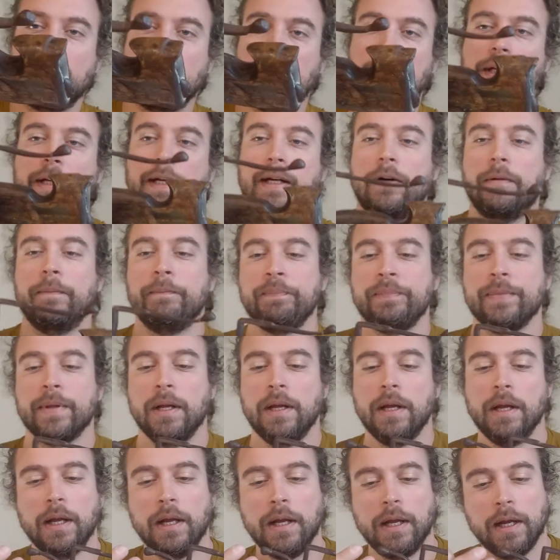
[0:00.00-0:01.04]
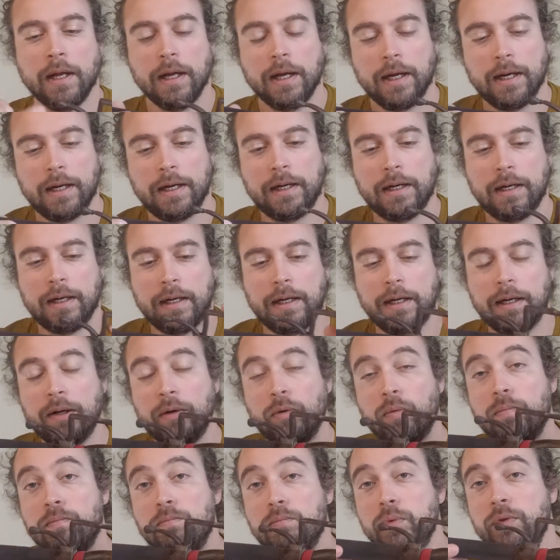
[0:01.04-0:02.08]
right now.
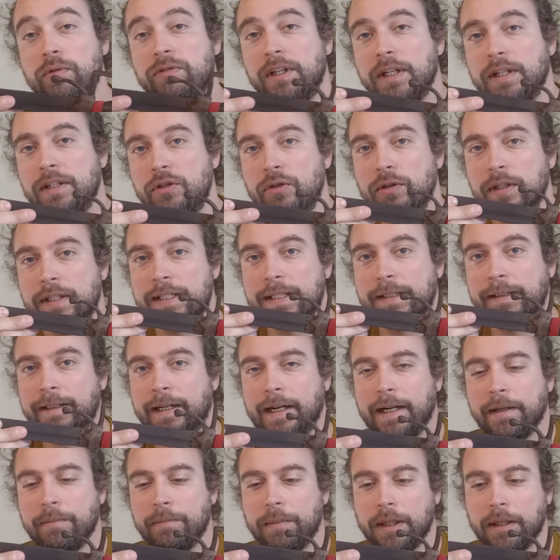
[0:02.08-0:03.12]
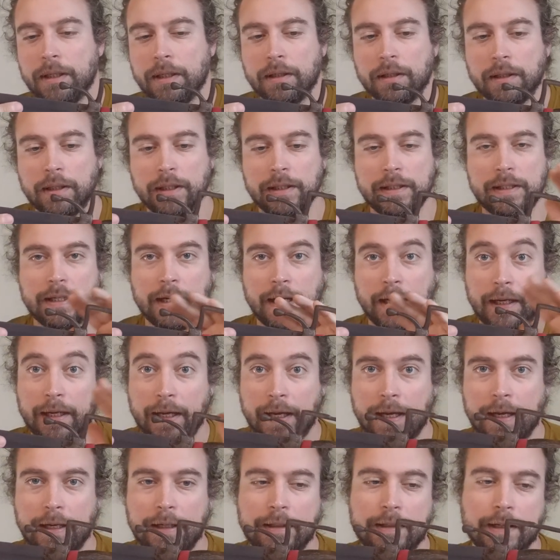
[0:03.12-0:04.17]
Moving into its timing, its like
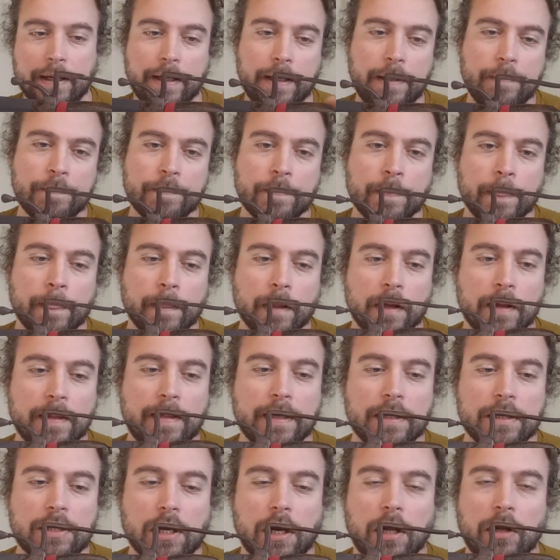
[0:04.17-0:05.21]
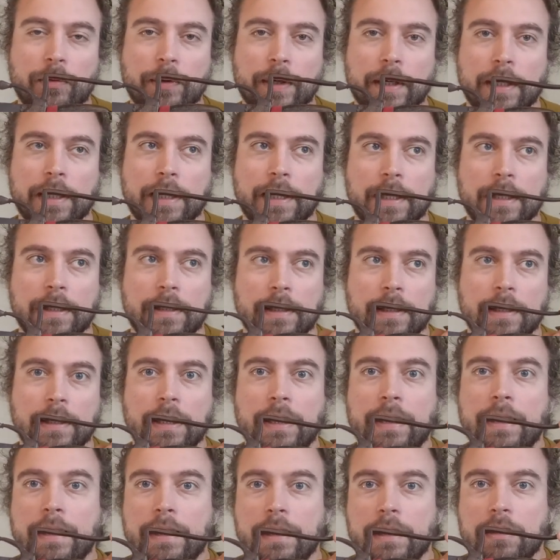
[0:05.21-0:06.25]
heyday, things already get a
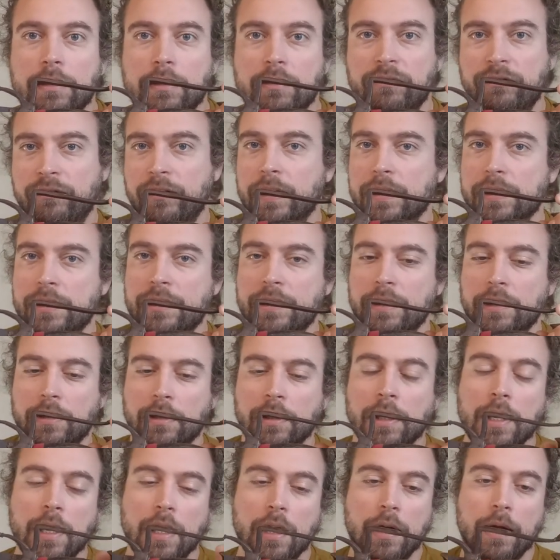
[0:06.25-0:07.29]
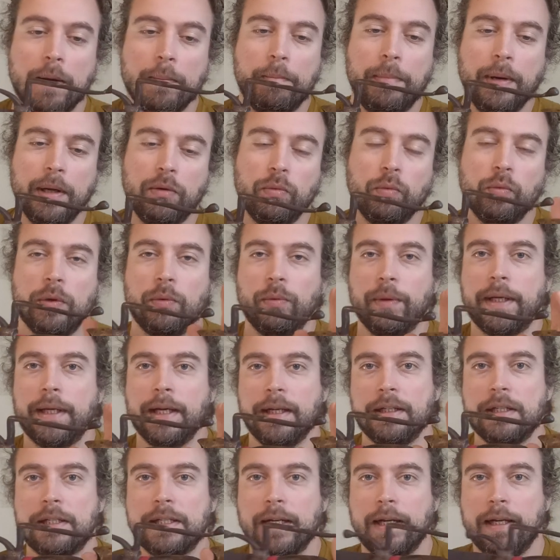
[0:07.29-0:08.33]
little fuzzier. But what we
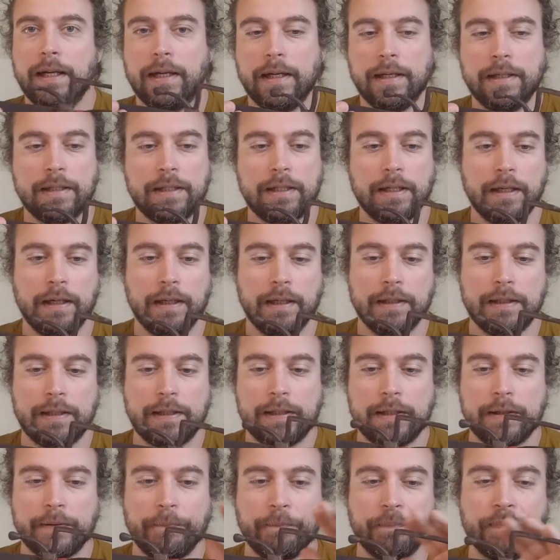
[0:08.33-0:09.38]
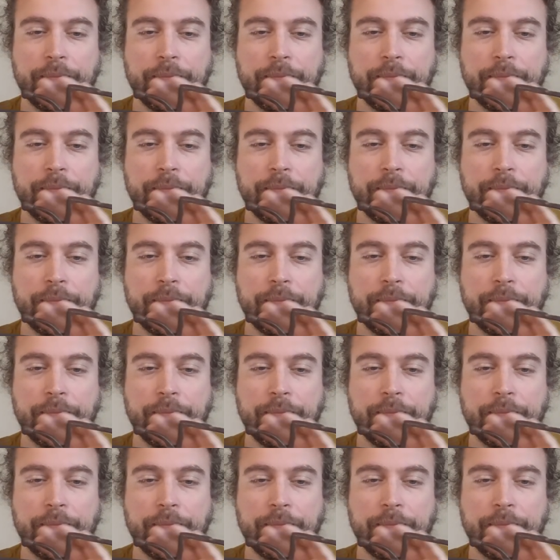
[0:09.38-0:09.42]
can say is that its